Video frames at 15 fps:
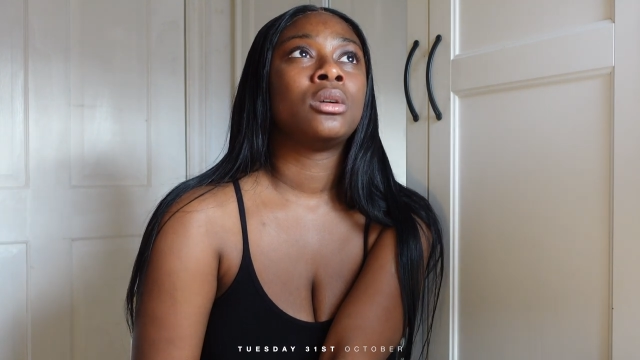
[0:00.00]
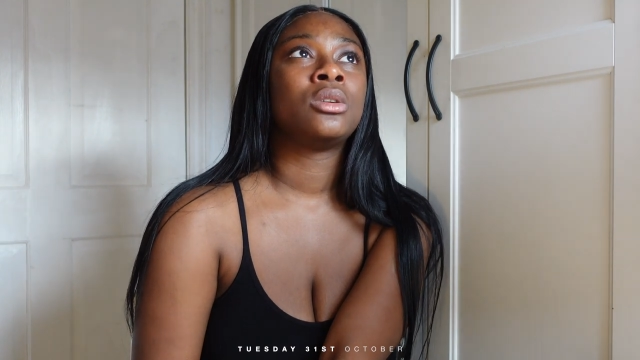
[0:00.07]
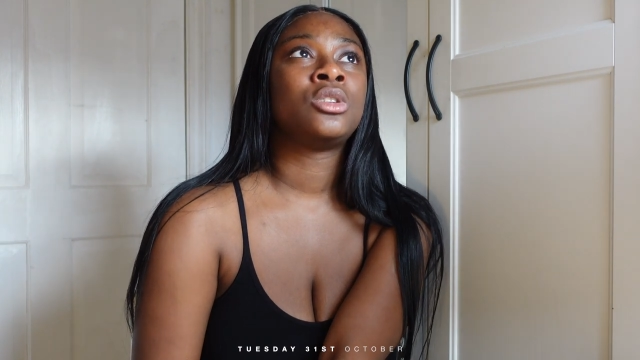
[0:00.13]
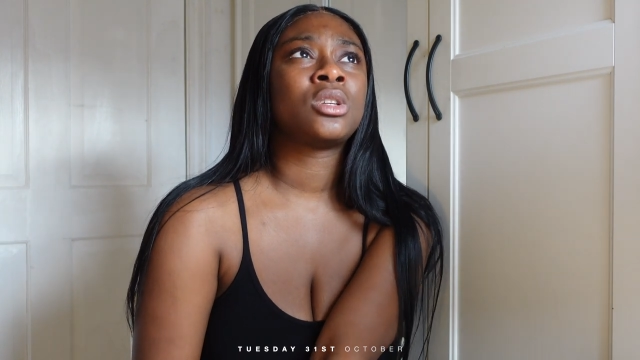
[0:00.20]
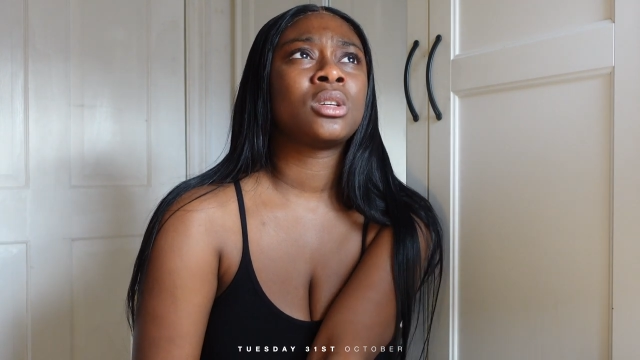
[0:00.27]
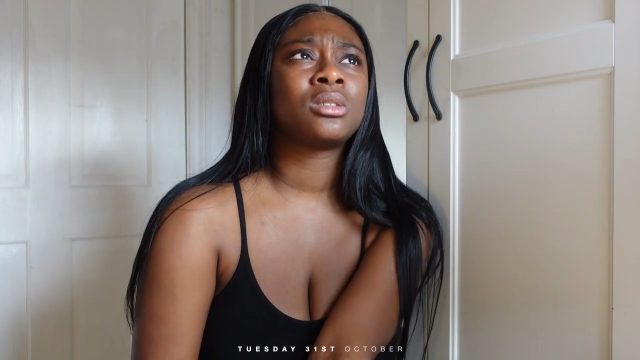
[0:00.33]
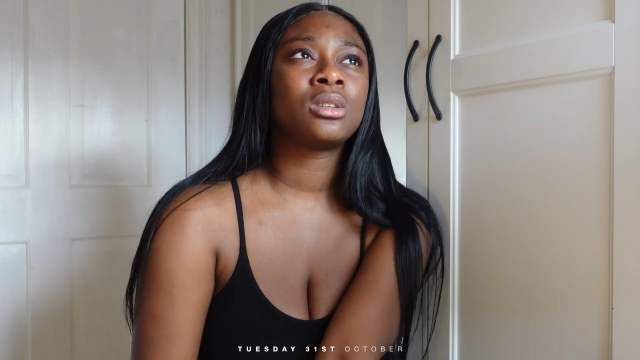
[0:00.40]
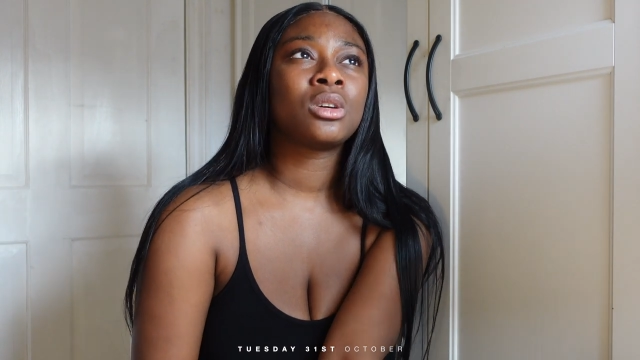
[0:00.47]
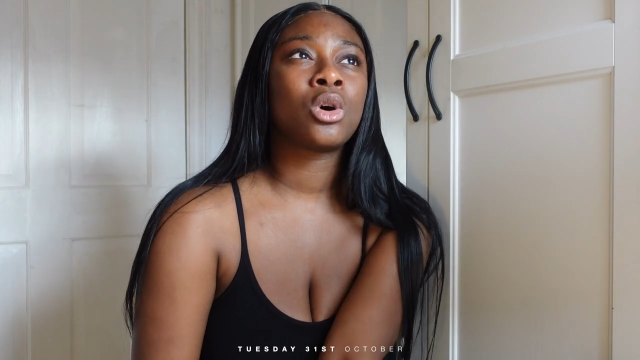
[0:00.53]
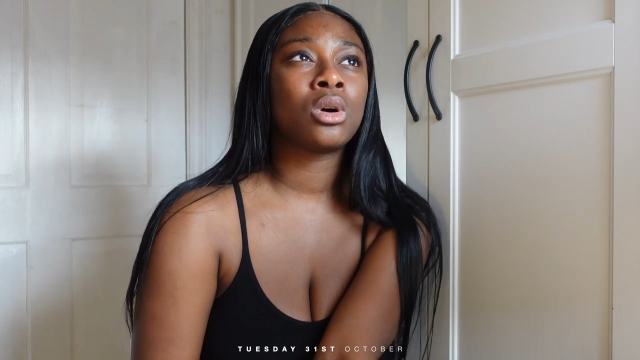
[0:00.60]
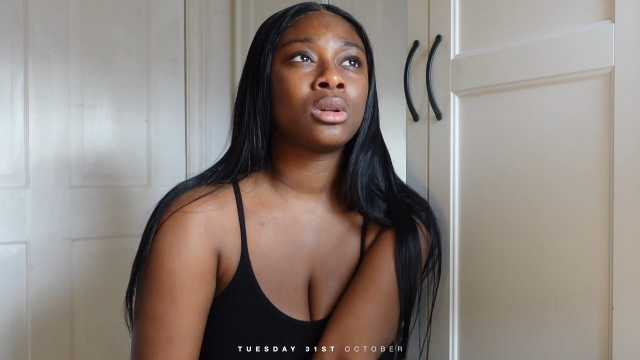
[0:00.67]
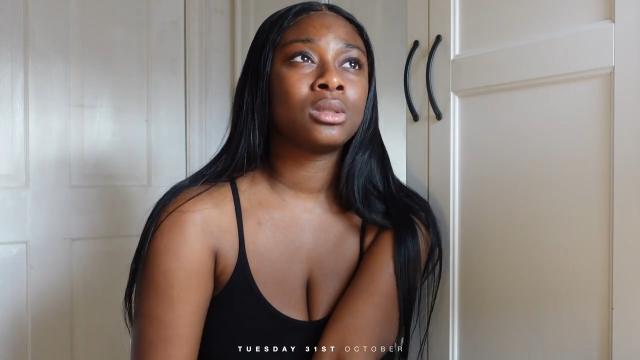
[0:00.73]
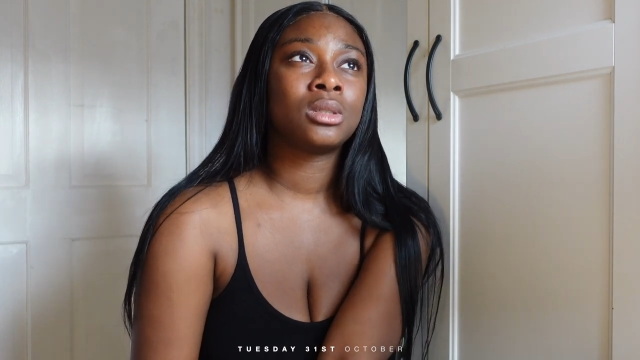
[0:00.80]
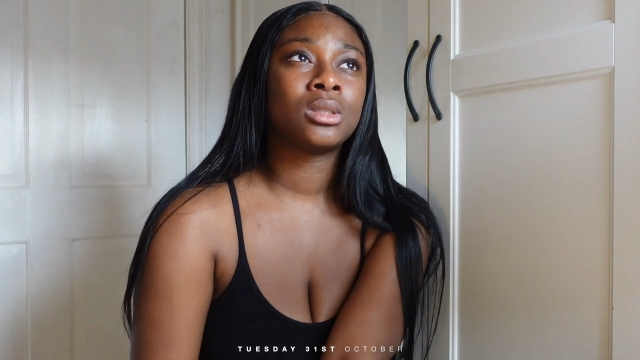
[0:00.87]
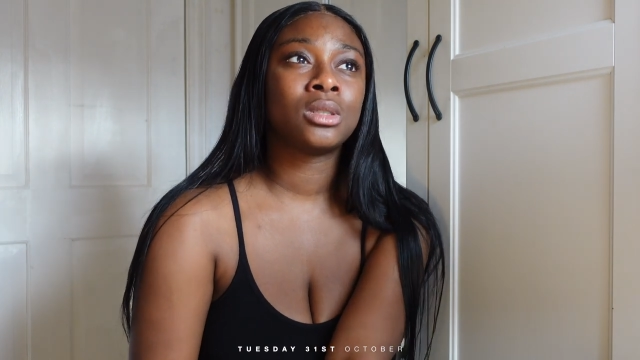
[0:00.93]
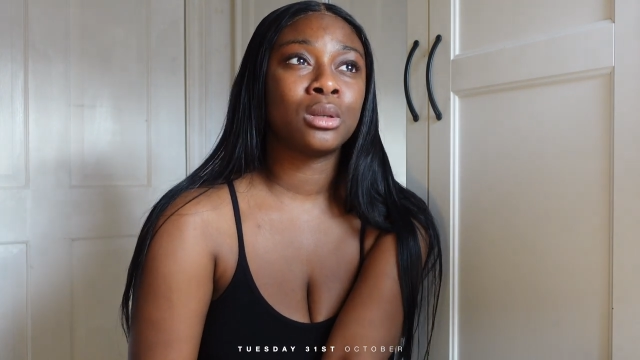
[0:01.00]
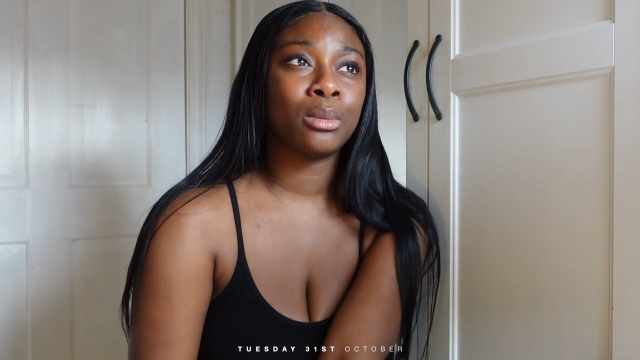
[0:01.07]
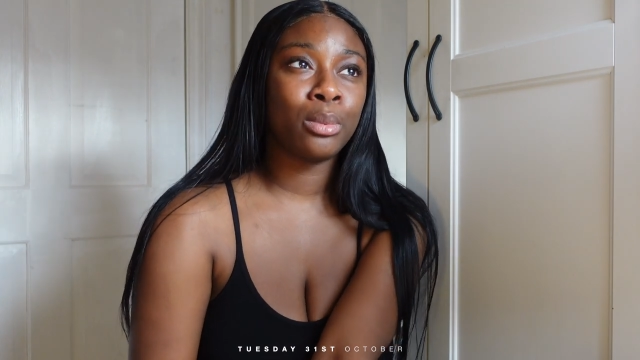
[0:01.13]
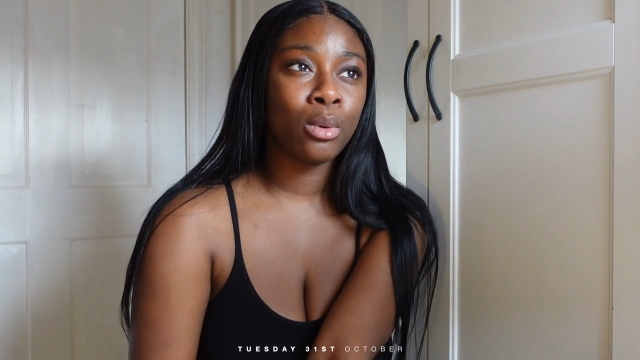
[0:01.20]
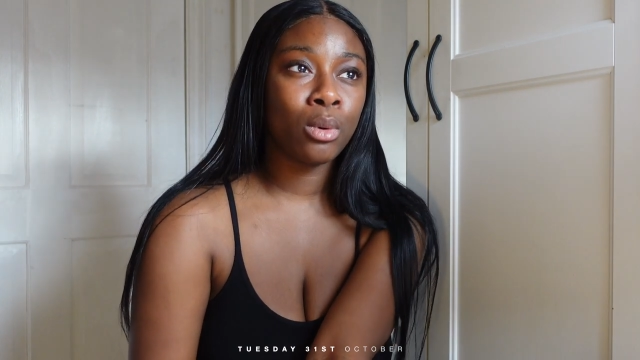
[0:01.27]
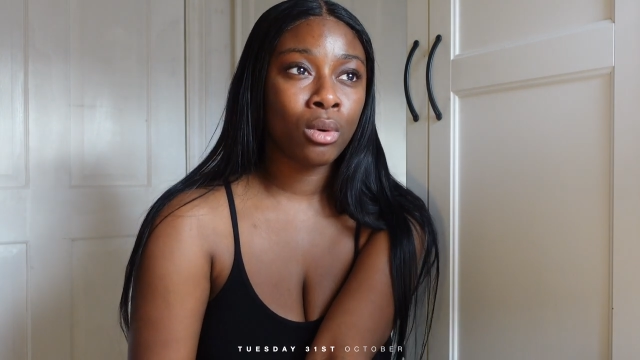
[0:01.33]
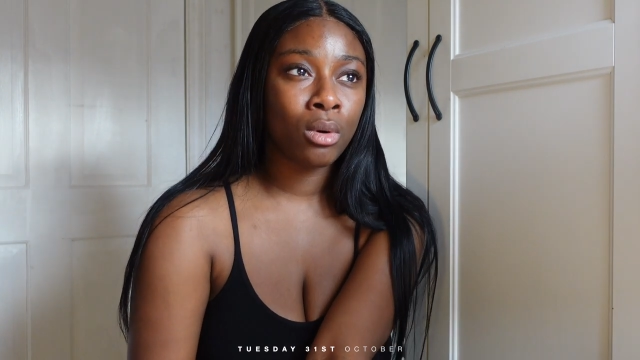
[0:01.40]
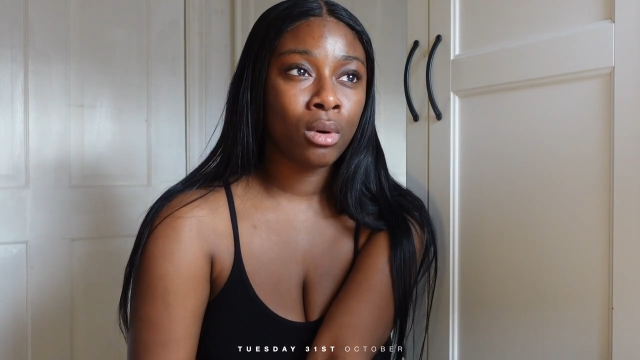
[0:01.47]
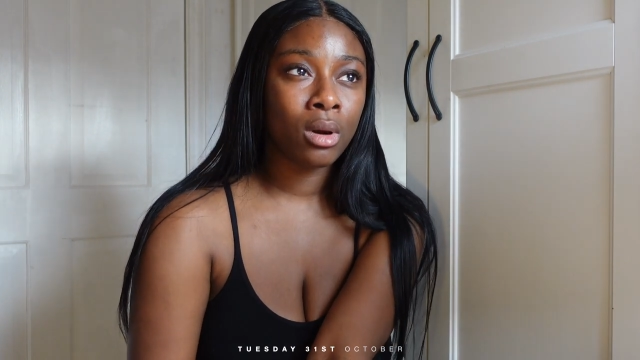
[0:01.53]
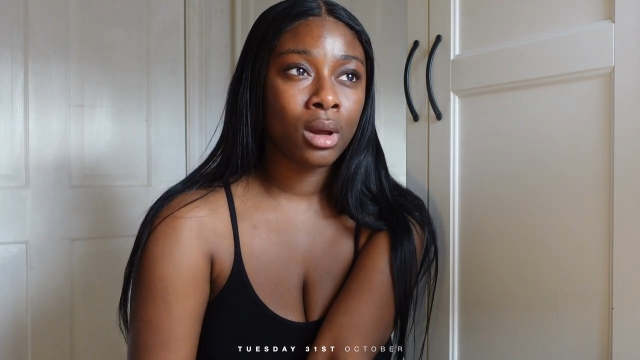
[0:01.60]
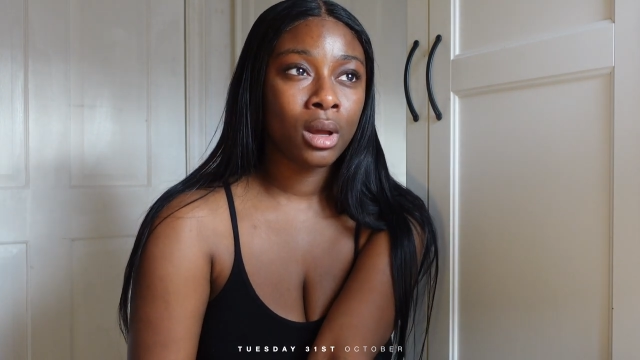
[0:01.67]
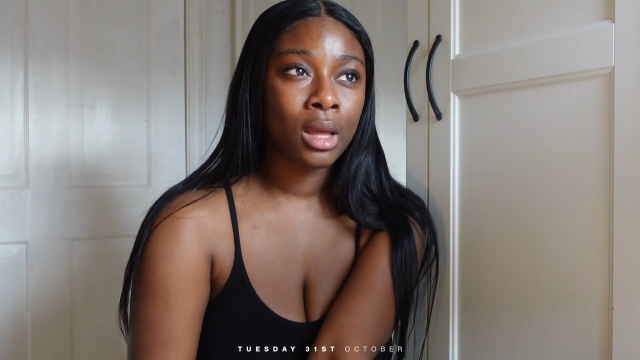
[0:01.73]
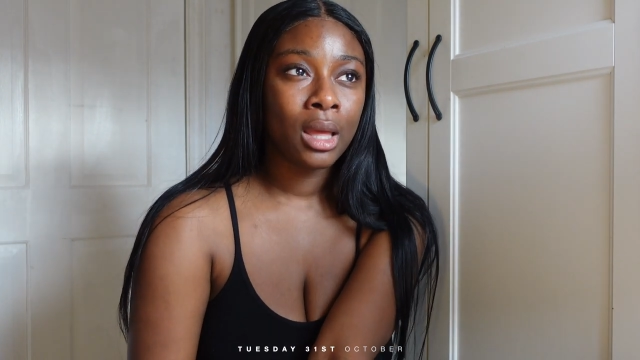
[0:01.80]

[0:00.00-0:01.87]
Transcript: just the constant support